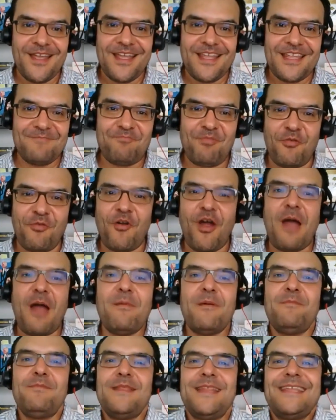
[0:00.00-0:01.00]
You
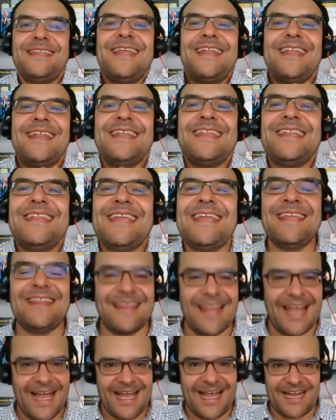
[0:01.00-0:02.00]
probably didn't need
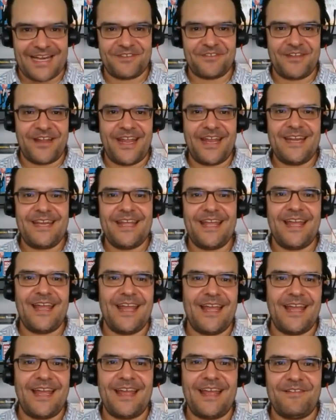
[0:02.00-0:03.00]
that, right?
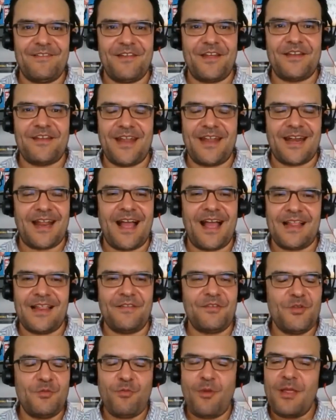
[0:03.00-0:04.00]
At a high
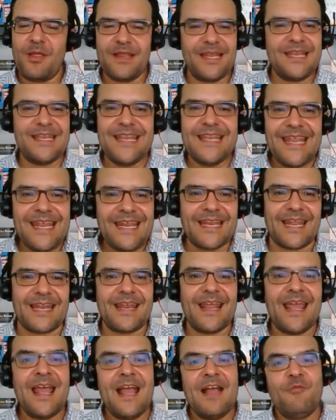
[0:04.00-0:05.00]
level, you probably didn't need it.
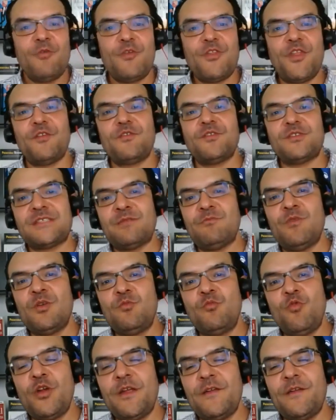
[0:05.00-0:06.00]
With
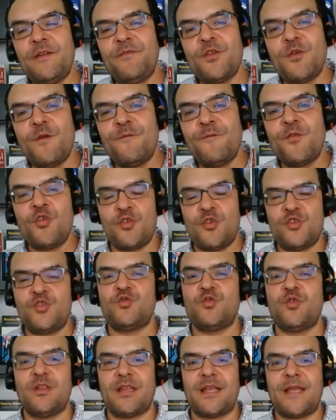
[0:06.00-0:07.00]
someone working for you
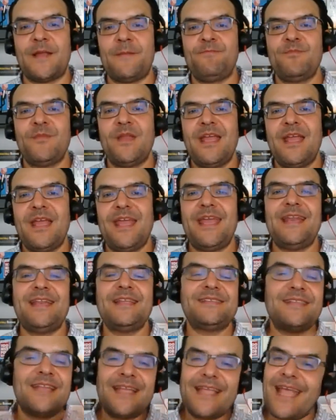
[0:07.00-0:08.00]
virtually, it
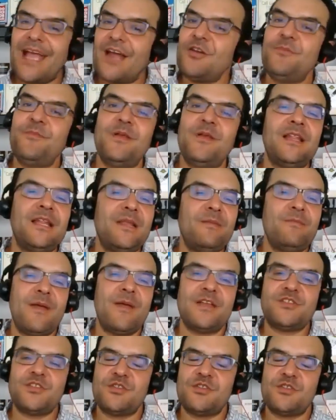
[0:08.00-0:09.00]
is an accountability
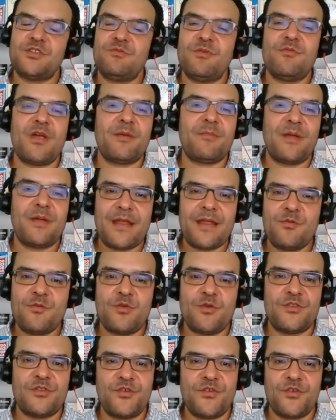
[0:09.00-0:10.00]
measure that we recommend
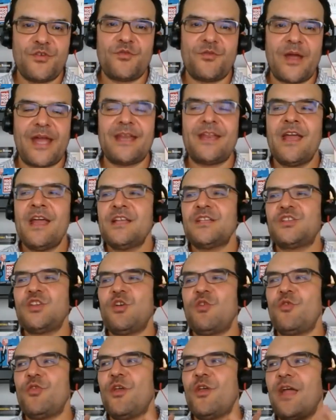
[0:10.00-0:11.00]
everyone do, right?
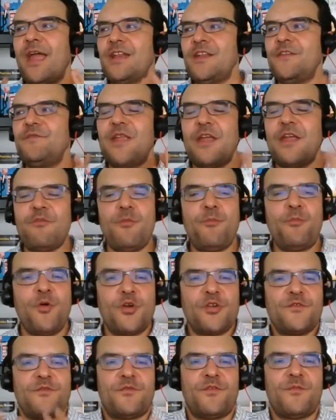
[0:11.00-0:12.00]
So the end of day
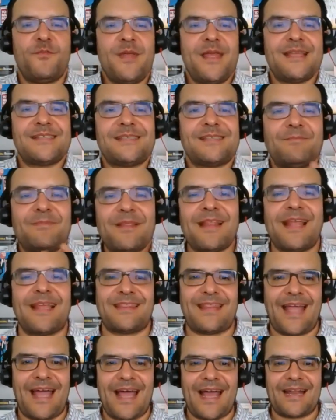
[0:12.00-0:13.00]
report for me is something like
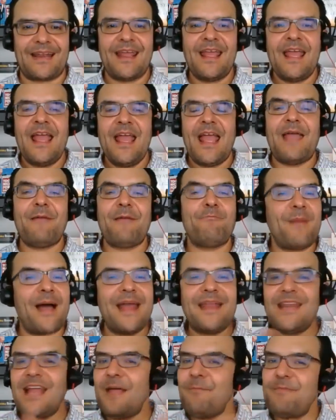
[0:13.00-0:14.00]
that. It
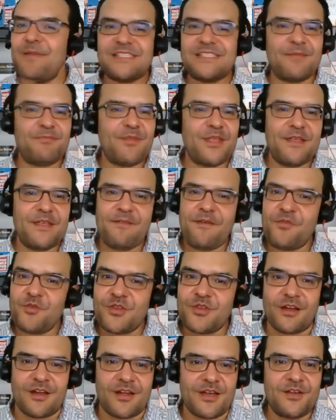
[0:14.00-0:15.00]
might not be something you've ever
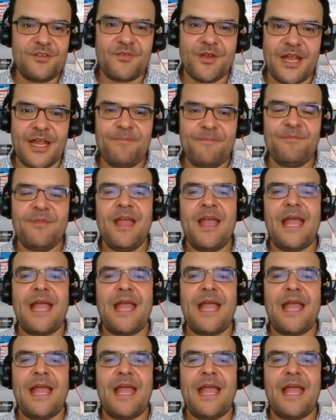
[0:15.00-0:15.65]
done, right?